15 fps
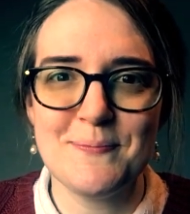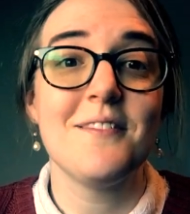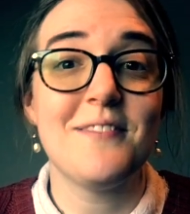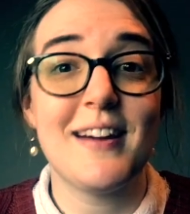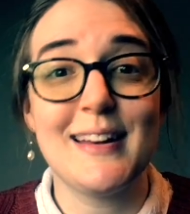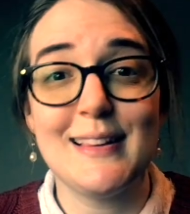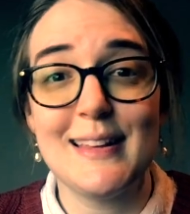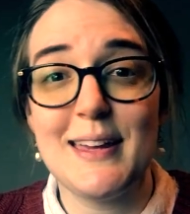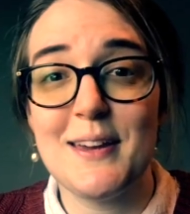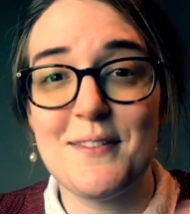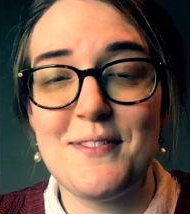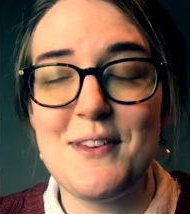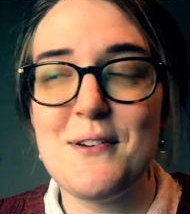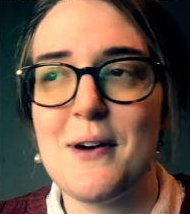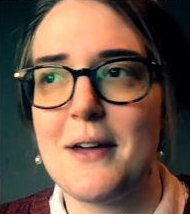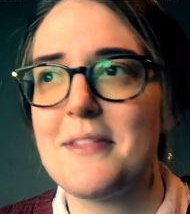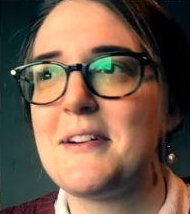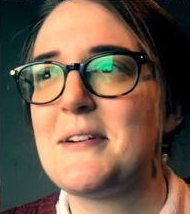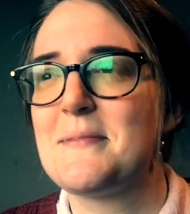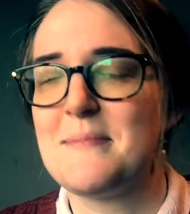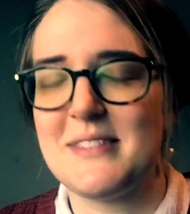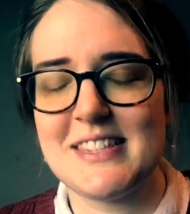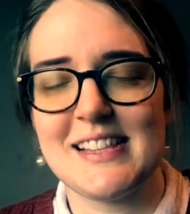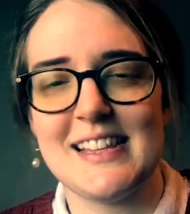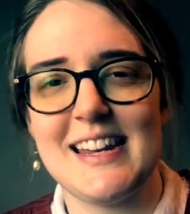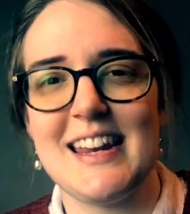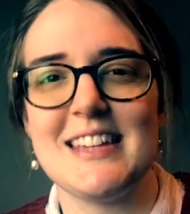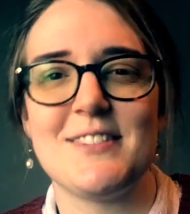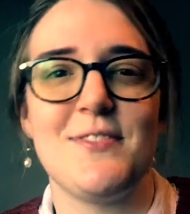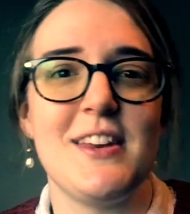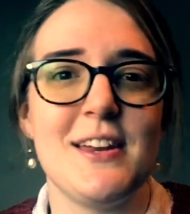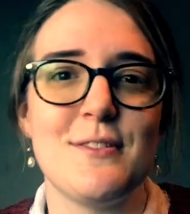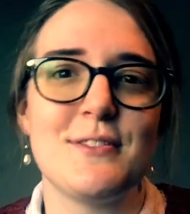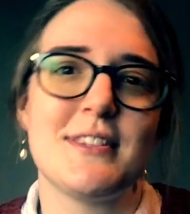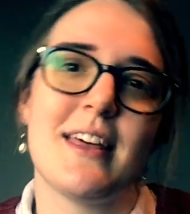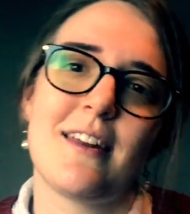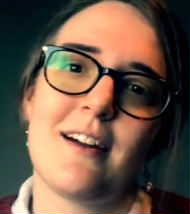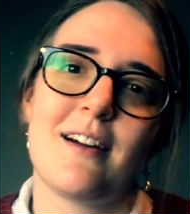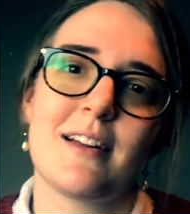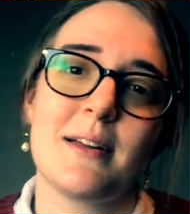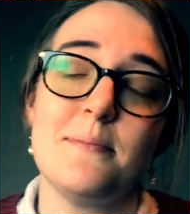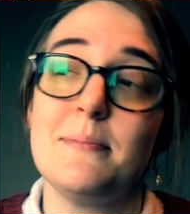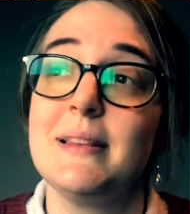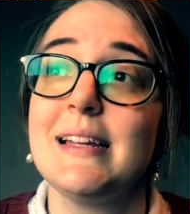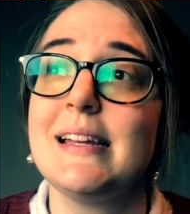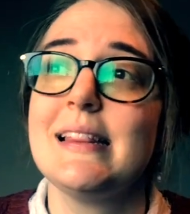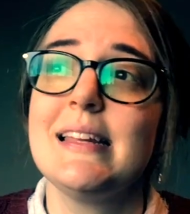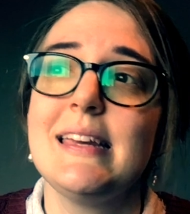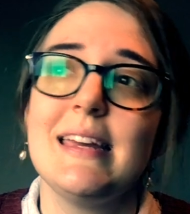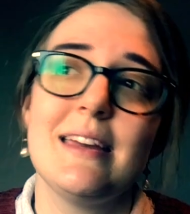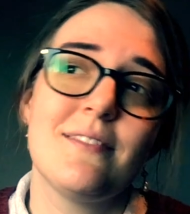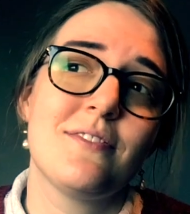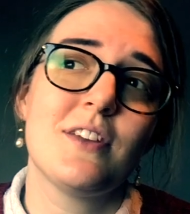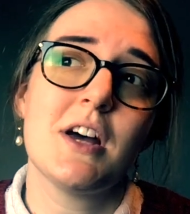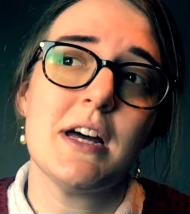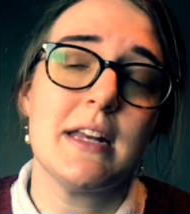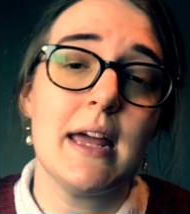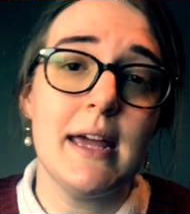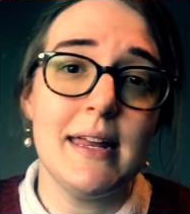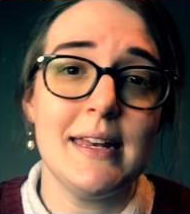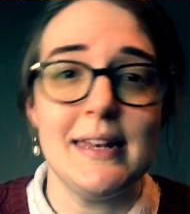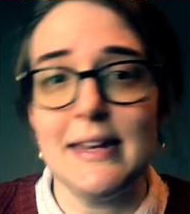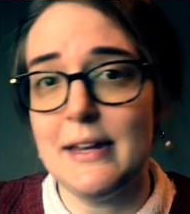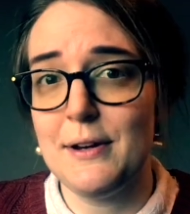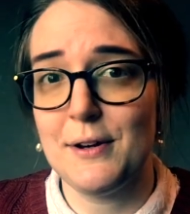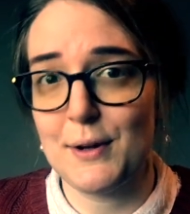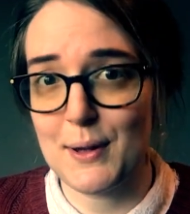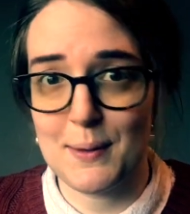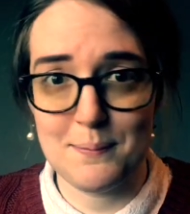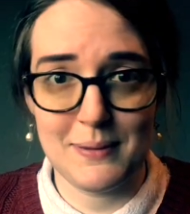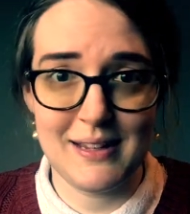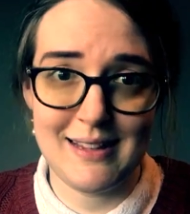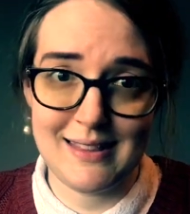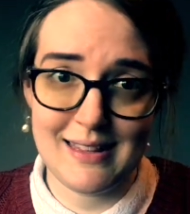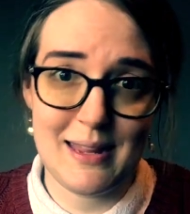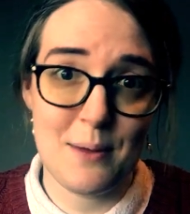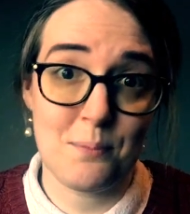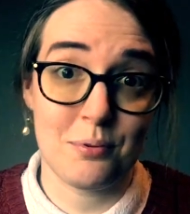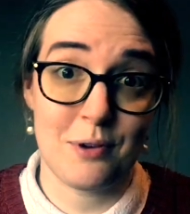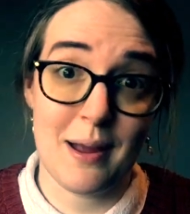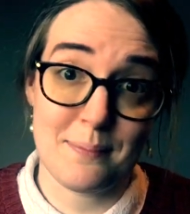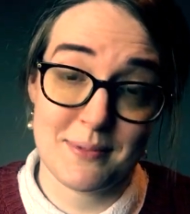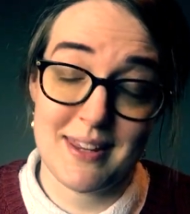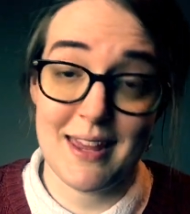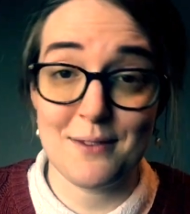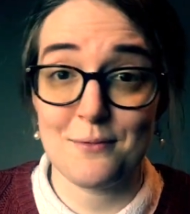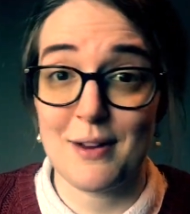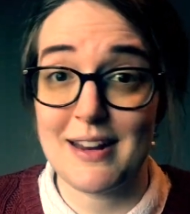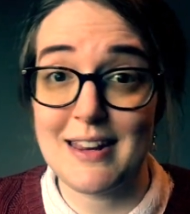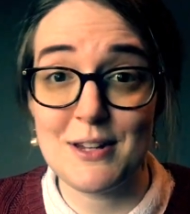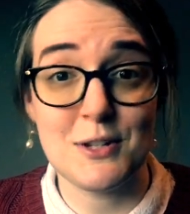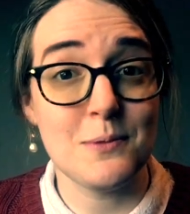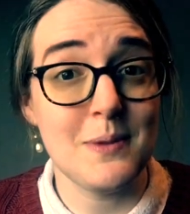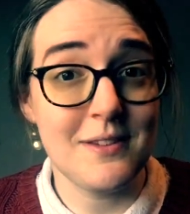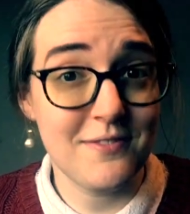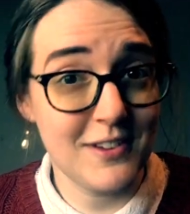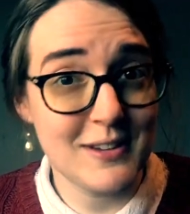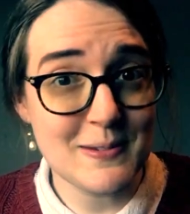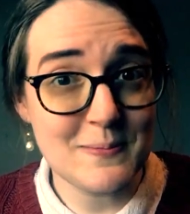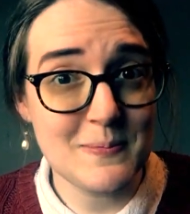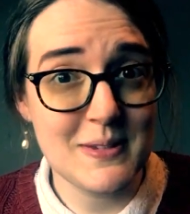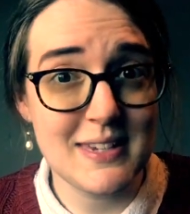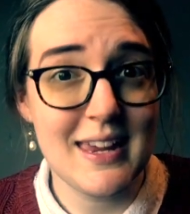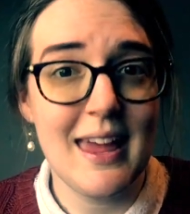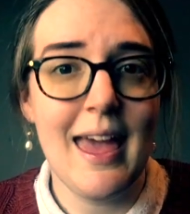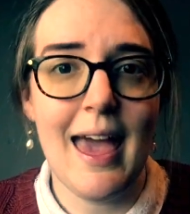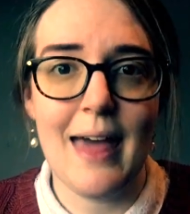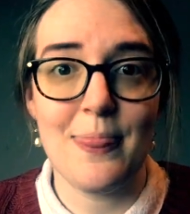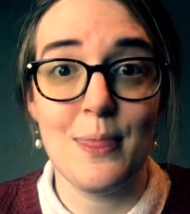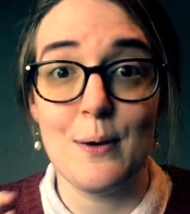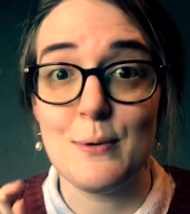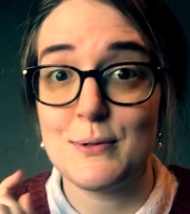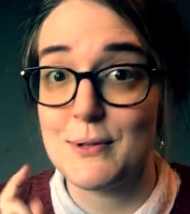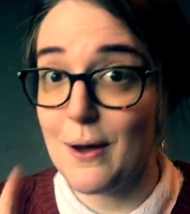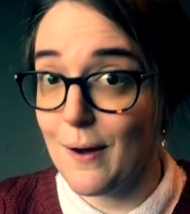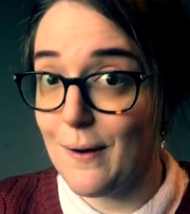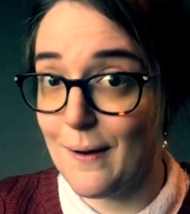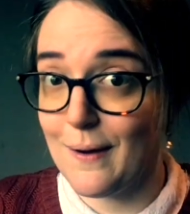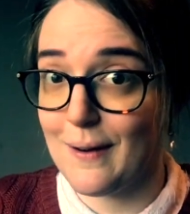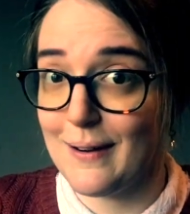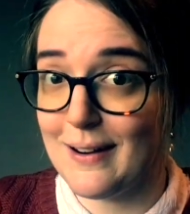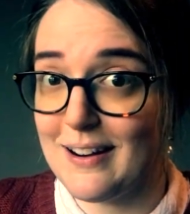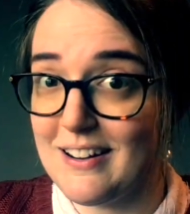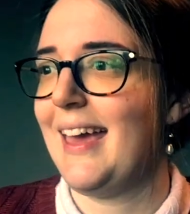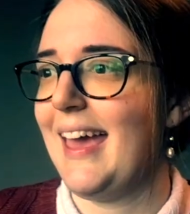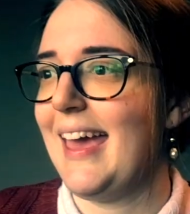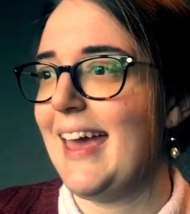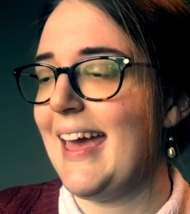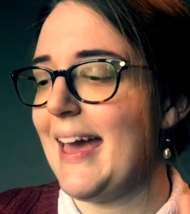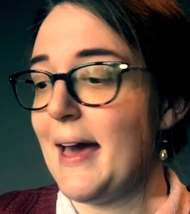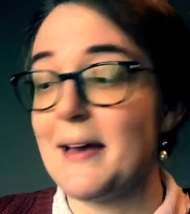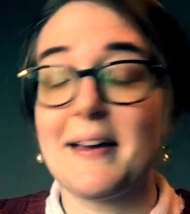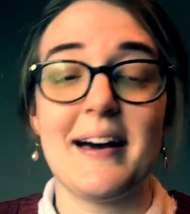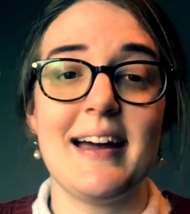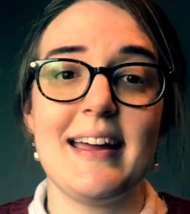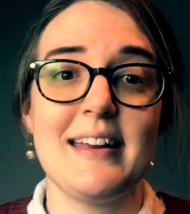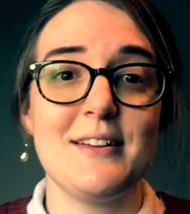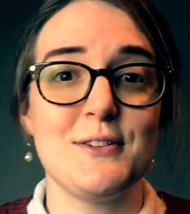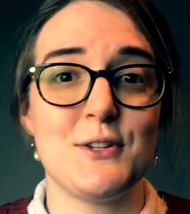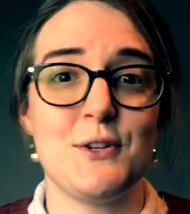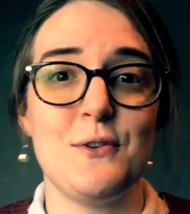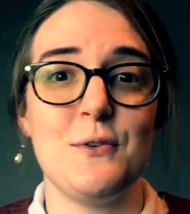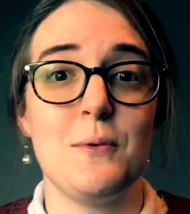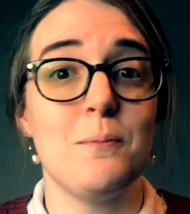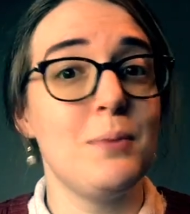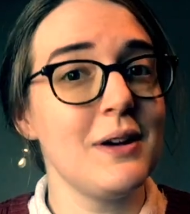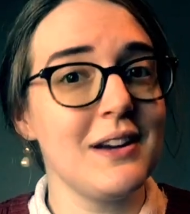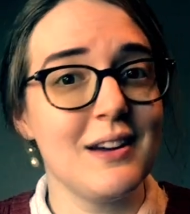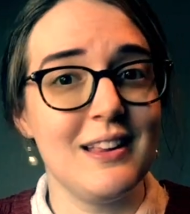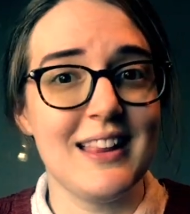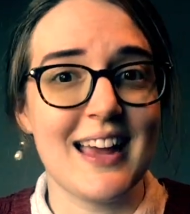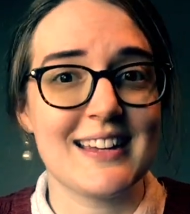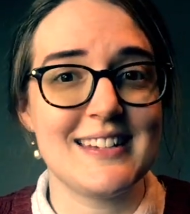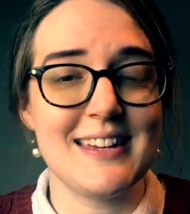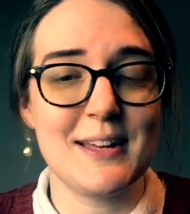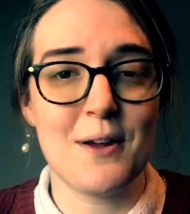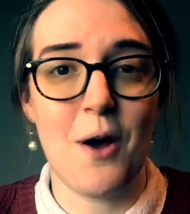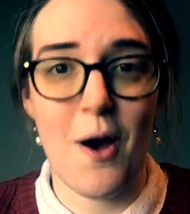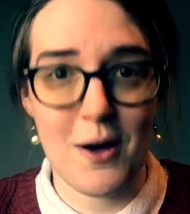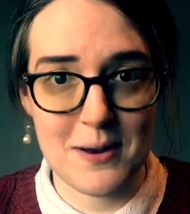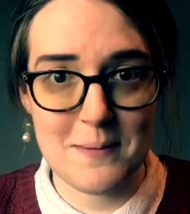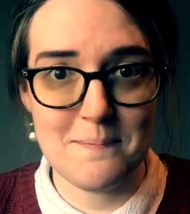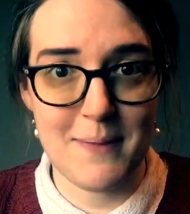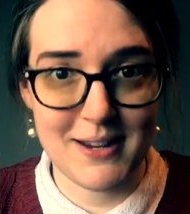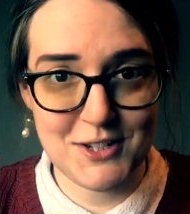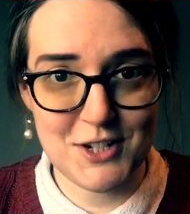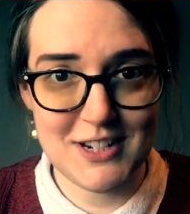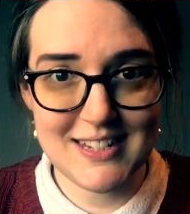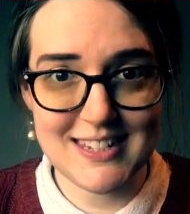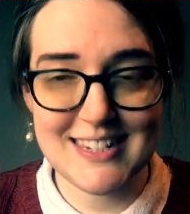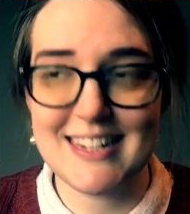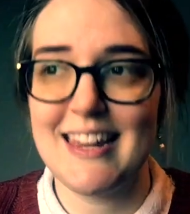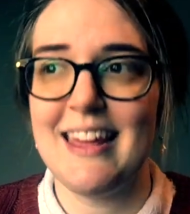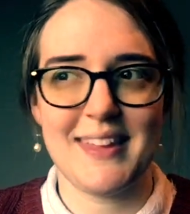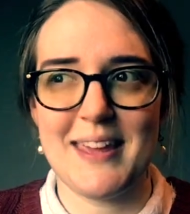Finally, a few other miscellaneous videos that are completely, if not near completely, prepped and ready to be filmed, and those are a guide to book collecting on a budget.